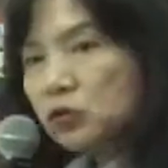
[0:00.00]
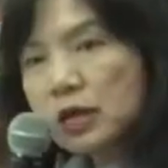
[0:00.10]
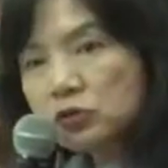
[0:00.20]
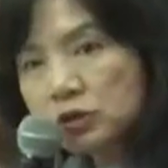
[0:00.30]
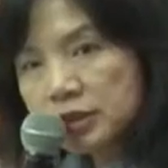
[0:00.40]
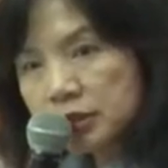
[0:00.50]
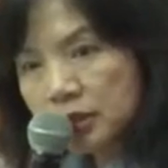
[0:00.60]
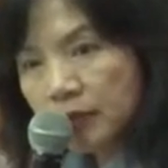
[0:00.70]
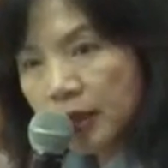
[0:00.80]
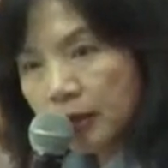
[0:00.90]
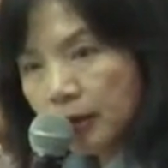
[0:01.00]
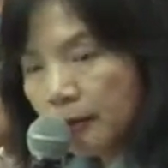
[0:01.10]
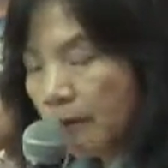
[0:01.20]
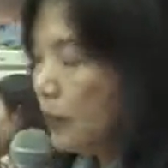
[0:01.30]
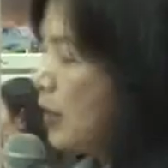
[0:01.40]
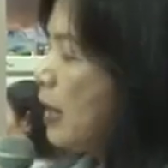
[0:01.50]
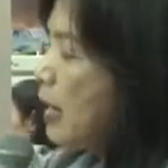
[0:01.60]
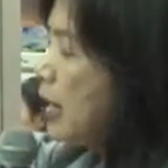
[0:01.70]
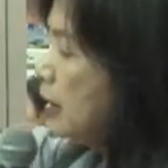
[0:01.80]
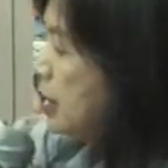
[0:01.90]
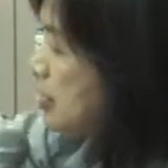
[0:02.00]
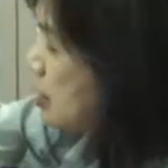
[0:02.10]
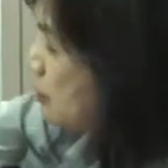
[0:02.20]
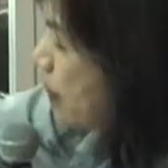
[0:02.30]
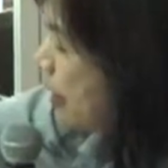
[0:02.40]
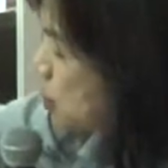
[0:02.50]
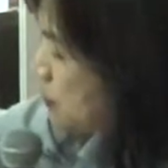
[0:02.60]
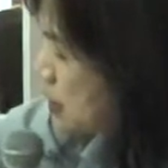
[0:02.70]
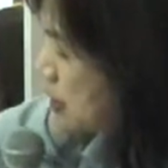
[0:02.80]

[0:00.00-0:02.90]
reduction system here. And this is the plasma